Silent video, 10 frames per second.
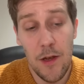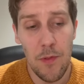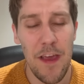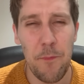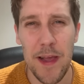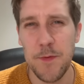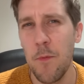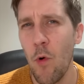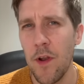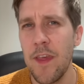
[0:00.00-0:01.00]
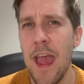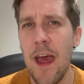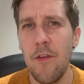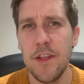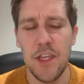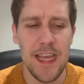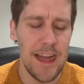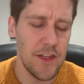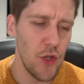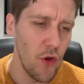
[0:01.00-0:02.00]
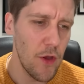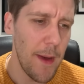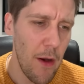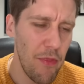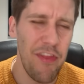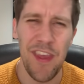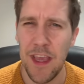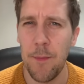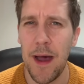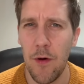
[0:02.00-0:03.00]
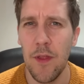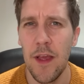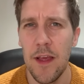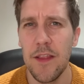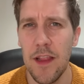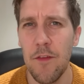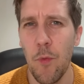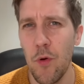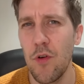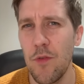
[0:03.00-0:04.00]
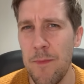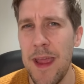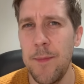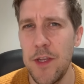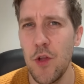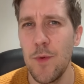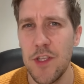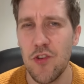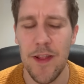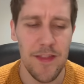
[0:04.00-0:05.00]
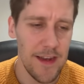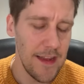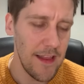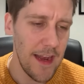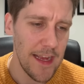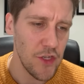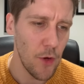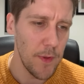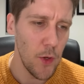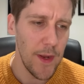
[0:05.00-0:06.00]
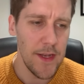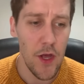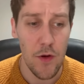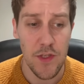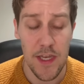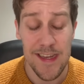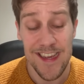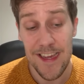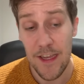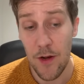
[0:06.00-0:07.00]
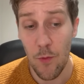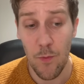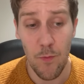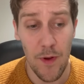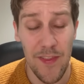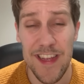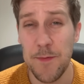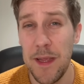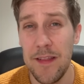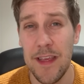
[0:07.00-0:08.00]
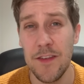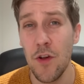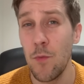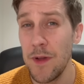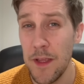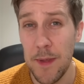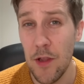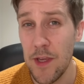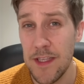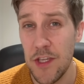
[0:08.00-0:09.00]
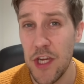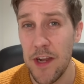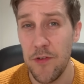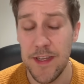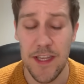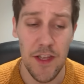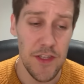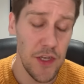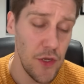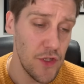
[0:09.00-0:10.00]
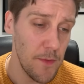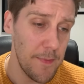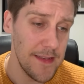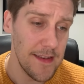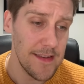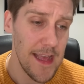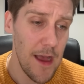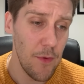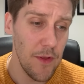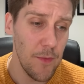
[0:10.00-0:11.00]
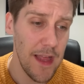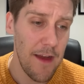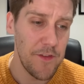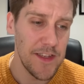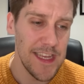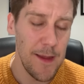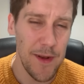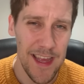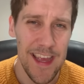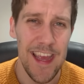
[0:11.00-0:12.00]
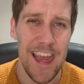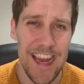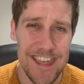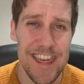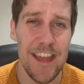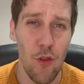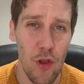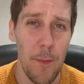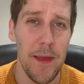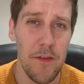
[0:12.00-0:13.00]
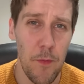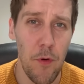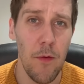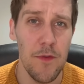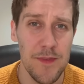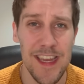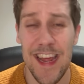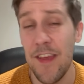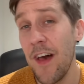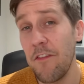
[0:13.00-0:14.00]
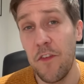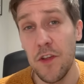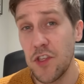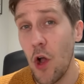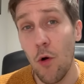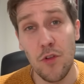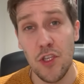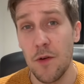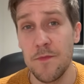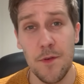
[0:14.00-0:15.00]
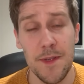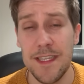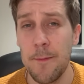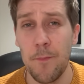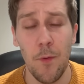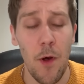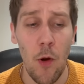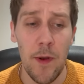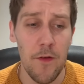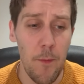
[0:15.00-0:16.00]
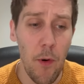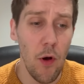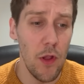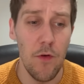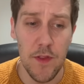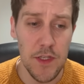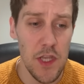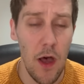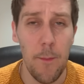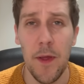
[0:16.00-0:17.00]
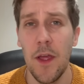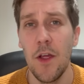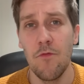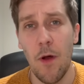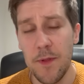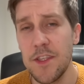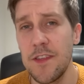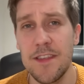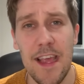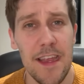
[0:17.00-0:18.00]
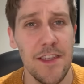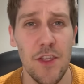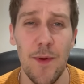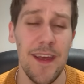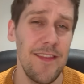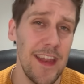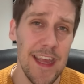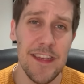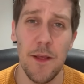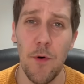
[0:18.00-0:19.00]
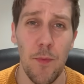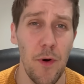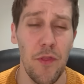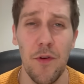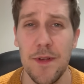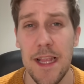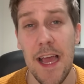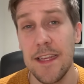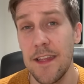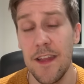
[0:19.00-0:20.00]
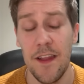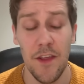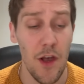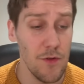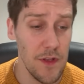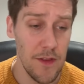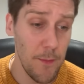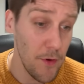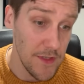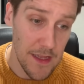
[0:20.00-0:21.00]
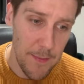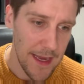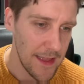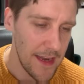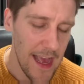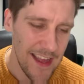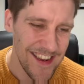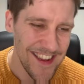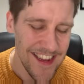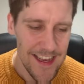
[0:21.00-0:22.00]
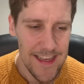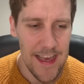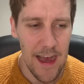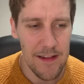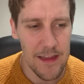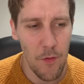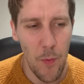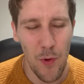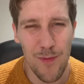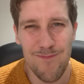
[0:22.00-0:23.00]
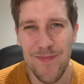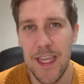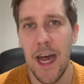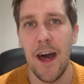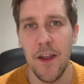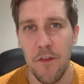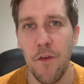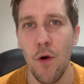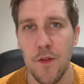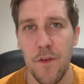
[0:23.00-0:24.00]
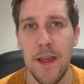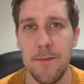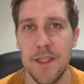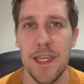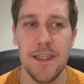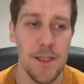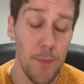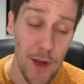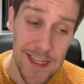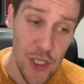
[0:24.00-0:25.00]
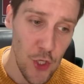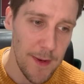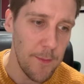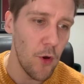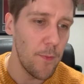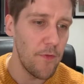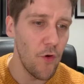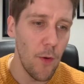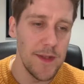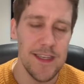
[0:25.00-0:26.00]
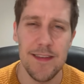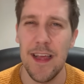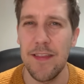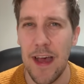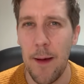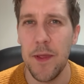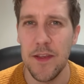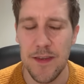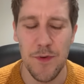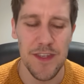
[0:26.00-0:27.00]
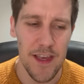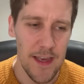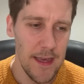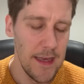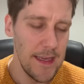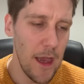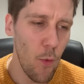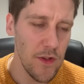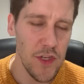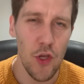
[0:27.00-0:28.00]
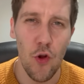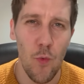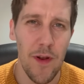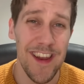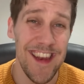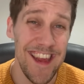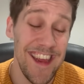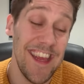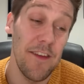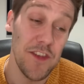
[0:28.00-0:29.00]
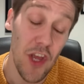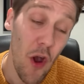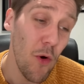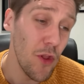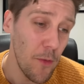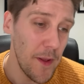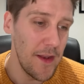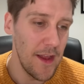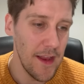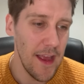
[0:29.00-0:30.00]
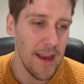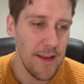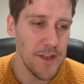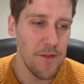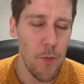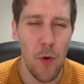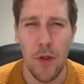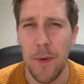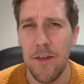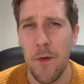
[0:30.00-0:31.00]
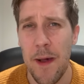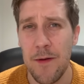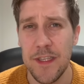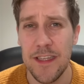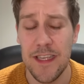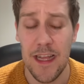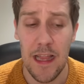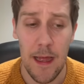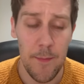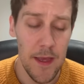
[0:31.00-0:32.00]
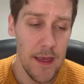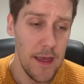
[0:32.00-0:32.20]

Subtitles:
left back's been one of the areas you kind of talk about and think about that Liverpool could maybe do with strengthening in the next couple of windows. And will that speed things up? Will they be looking to January to do some business there? We'll have to see. But it did look a bit of a problem today, and that first goal just comes from a simple moment of a ball over the top. Robertson's second to it, and then he gets the ball put through his legs, and the ball's in the back of the net. And yeah, Liverpool can't afford for him to put in too many more performances like that, because it wasn't a good one, and it gives a goal up and gives Liverpool a bit of a mountain to climb.